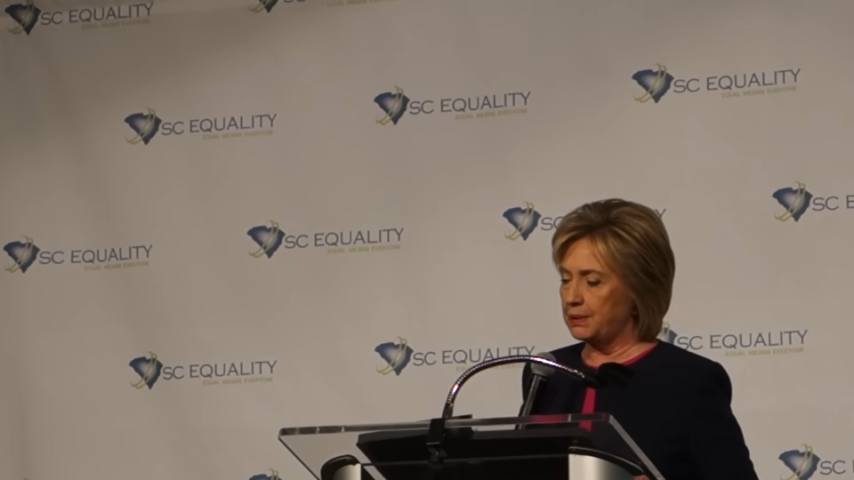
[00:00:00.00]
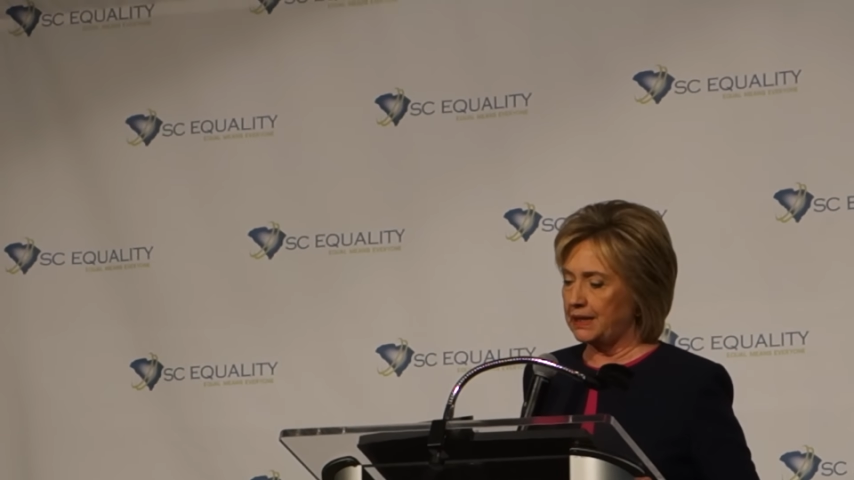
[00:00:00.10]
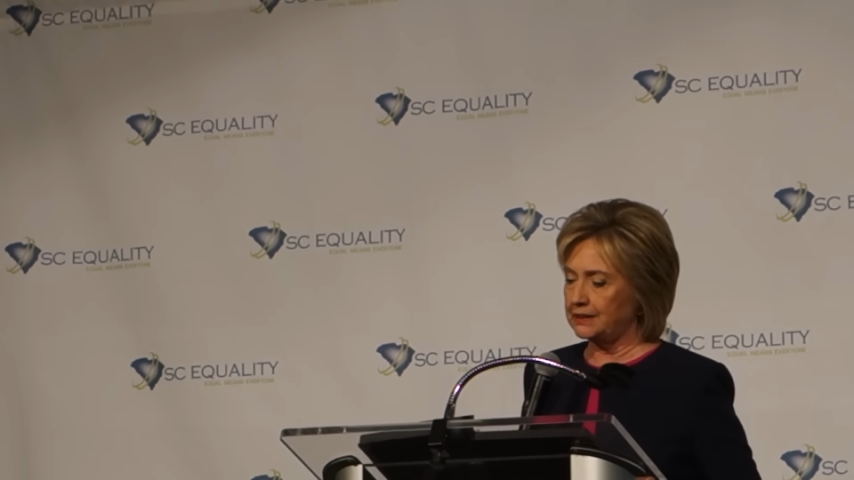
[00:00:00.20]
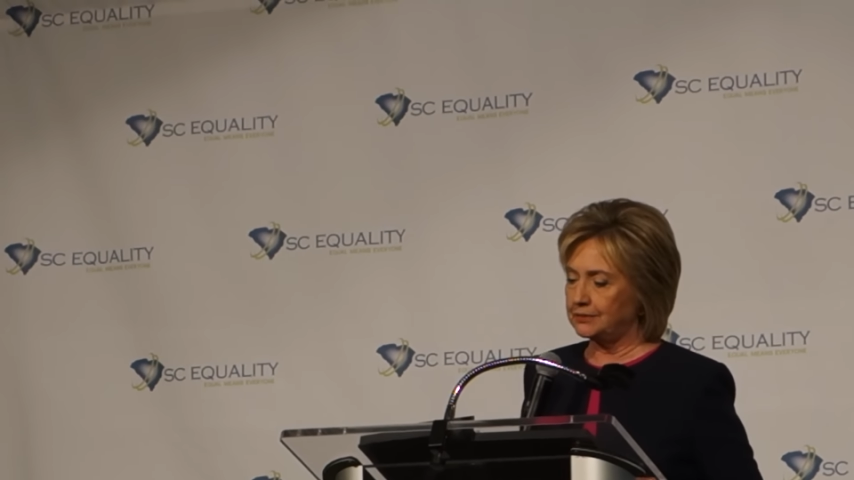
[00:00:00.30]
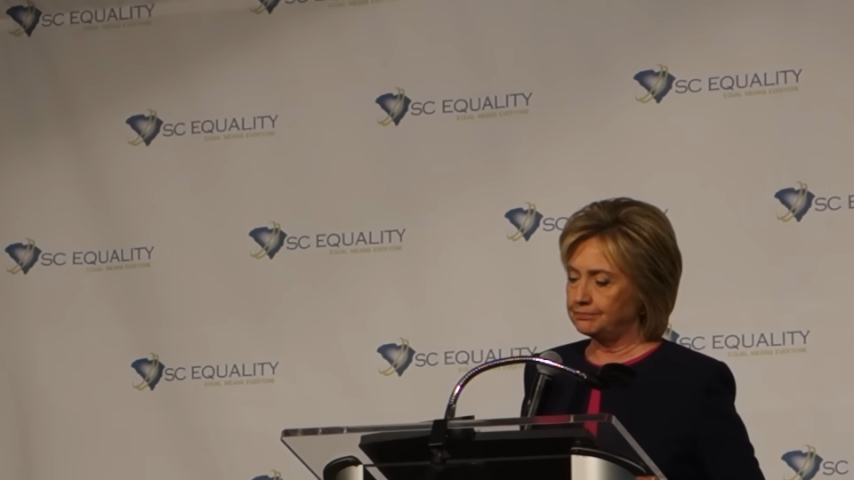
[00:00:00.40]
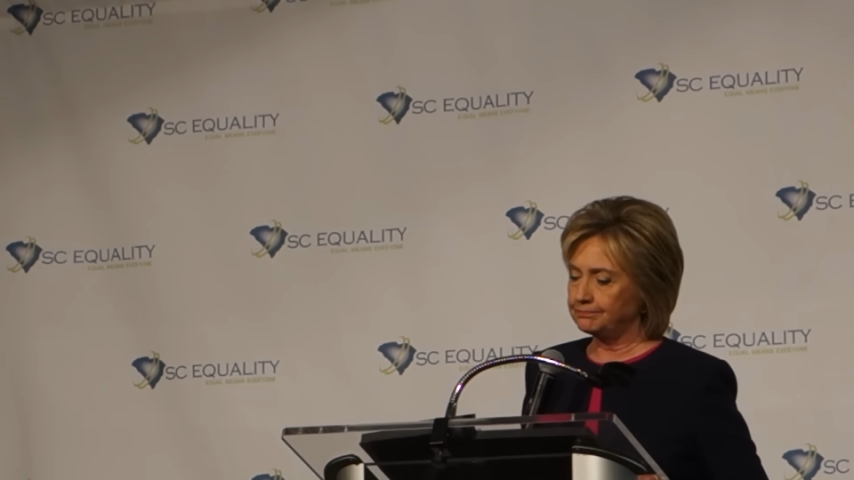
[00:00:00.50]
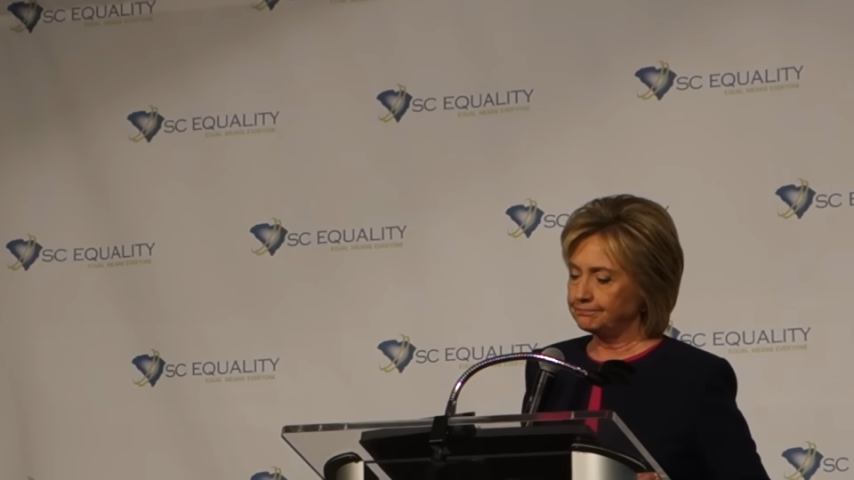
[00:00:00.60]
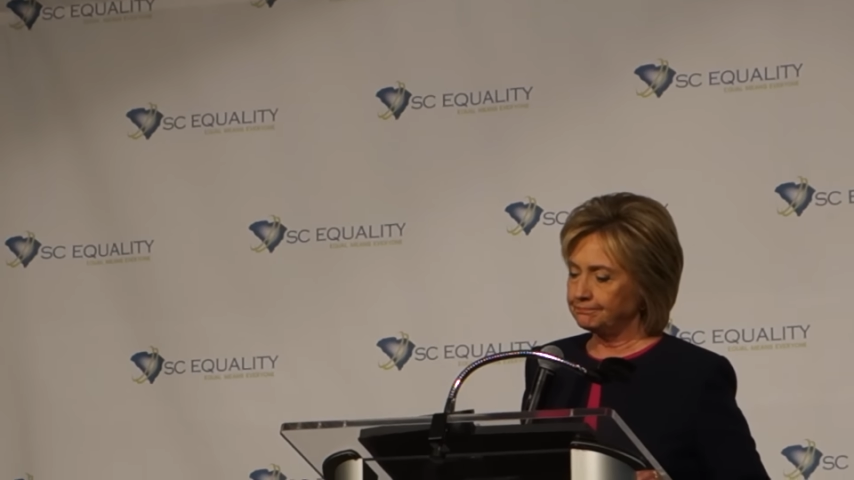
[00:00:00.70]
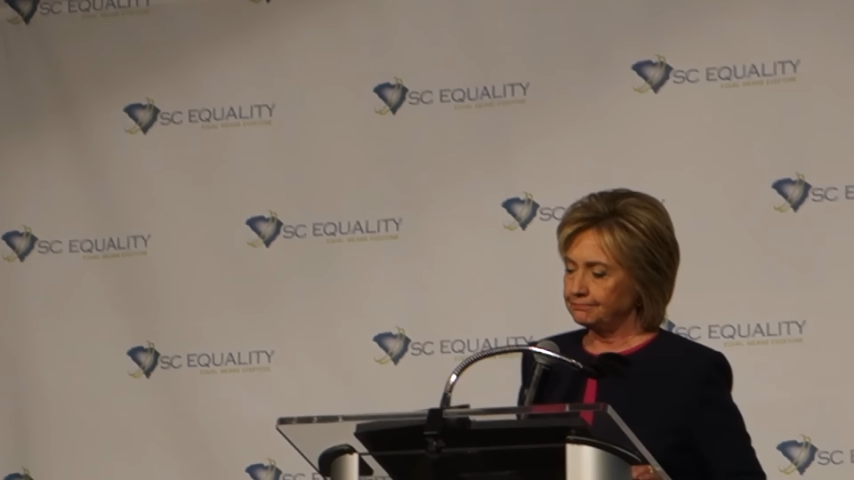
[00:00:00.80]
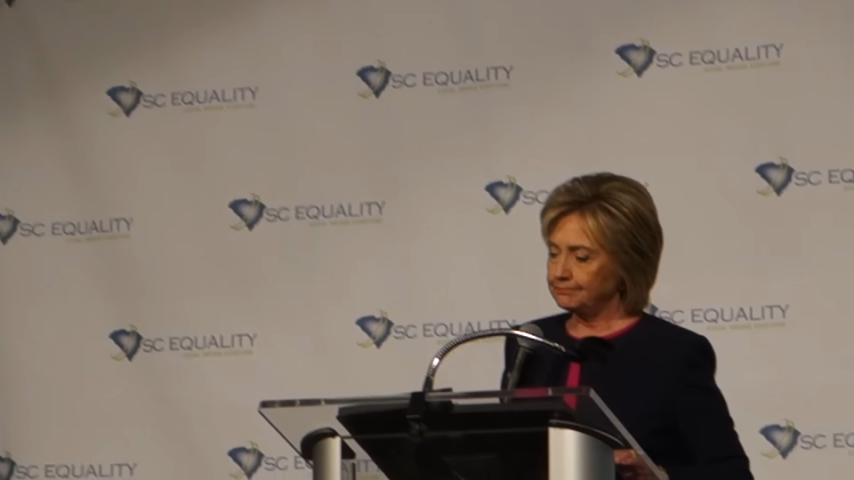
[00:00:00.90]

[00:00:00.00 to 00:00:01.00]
but